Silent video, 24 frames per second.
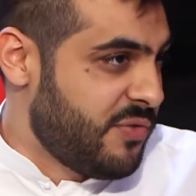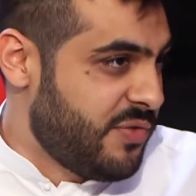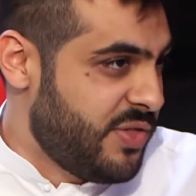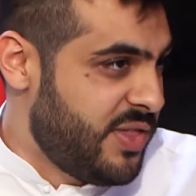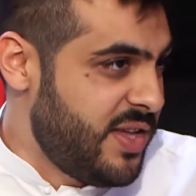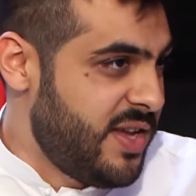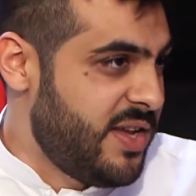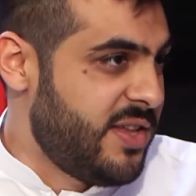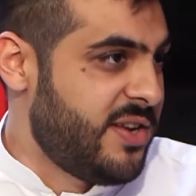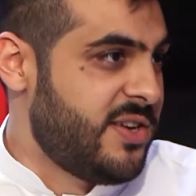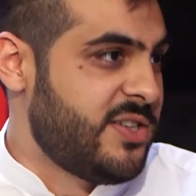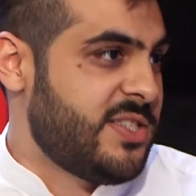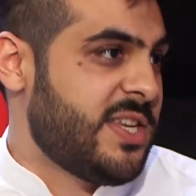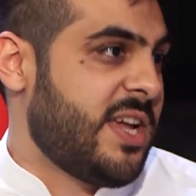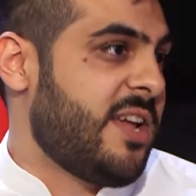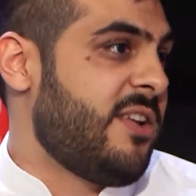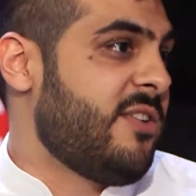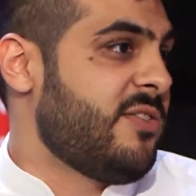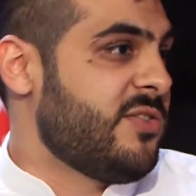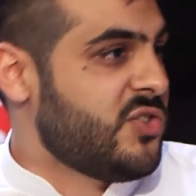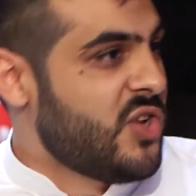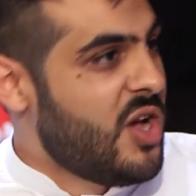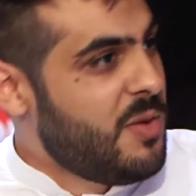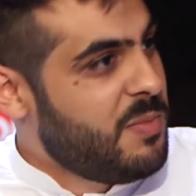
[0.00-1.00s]
theaters,
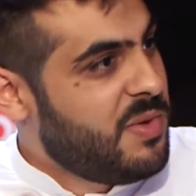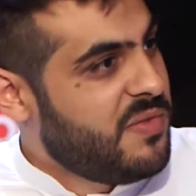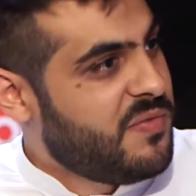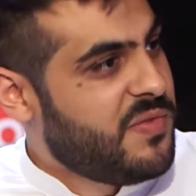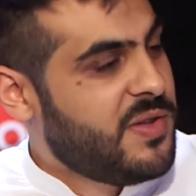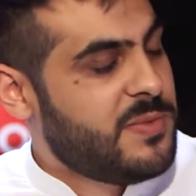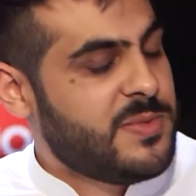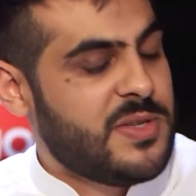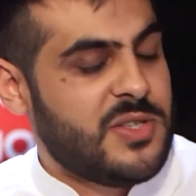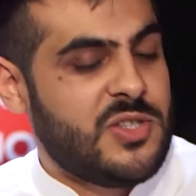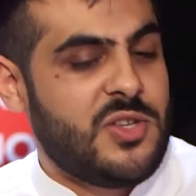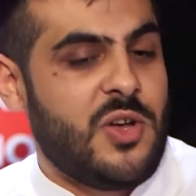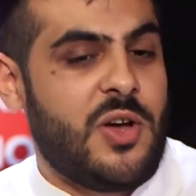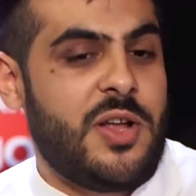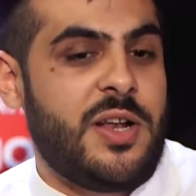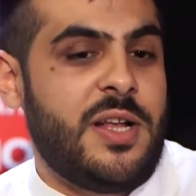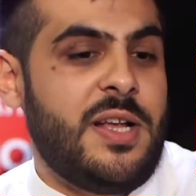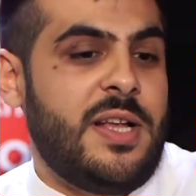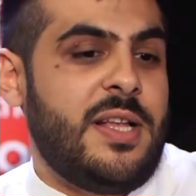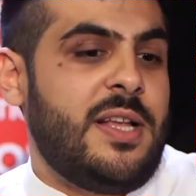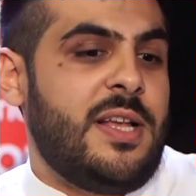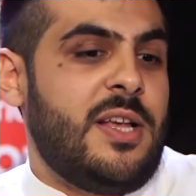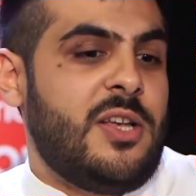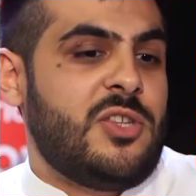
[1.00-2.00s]
like zombie films and so on.
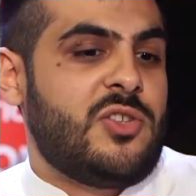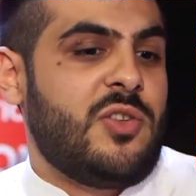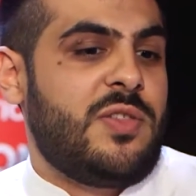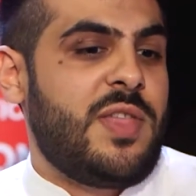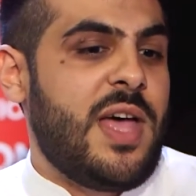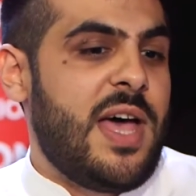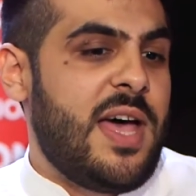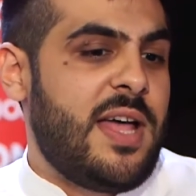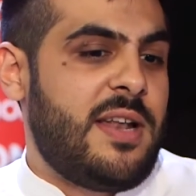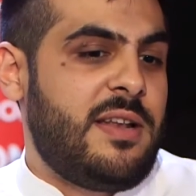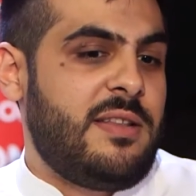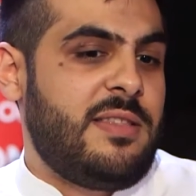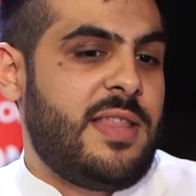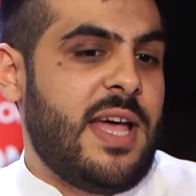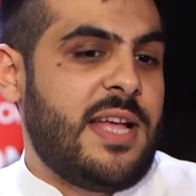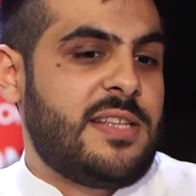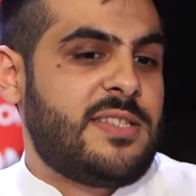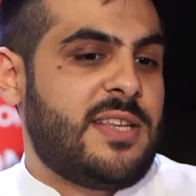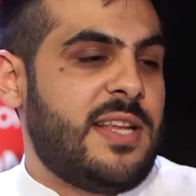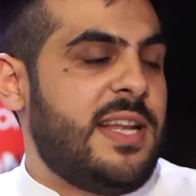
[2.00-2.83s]
So that's a